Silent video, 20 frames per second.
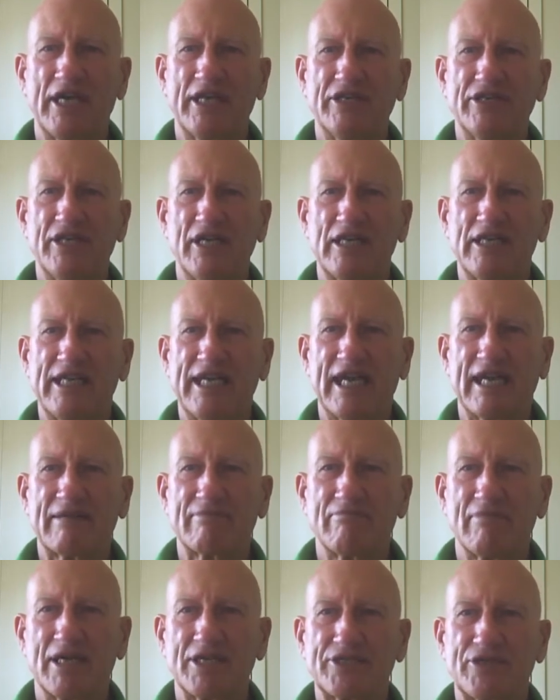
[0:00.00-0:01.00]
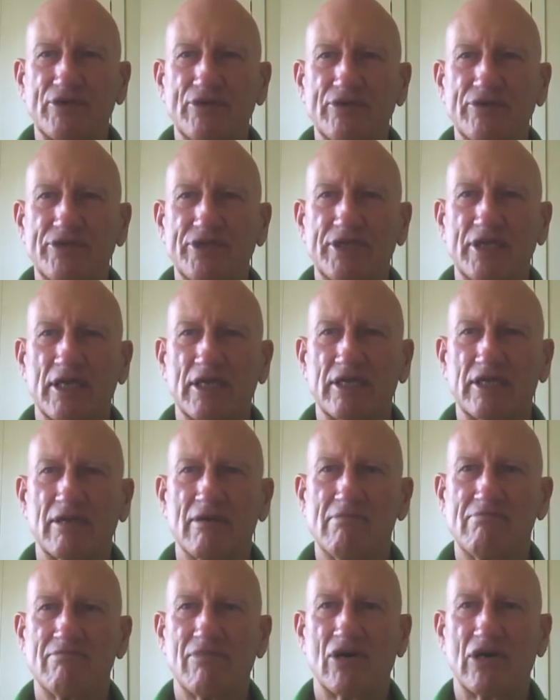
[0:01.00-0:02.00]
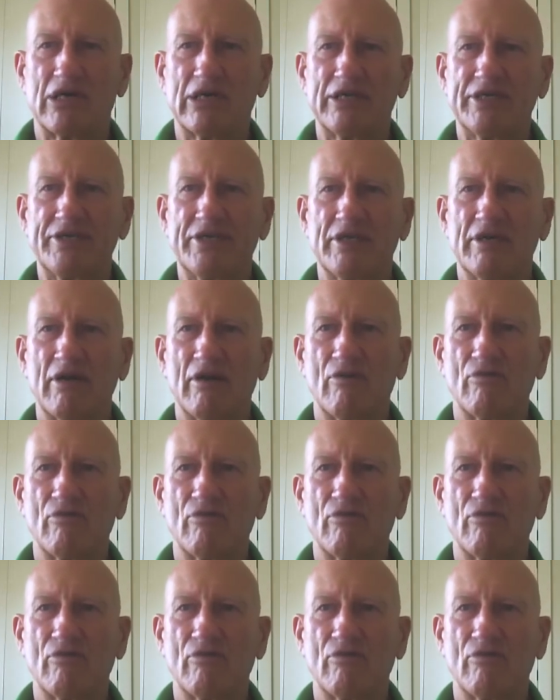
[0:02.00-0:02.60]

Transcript: and iliac muscles combined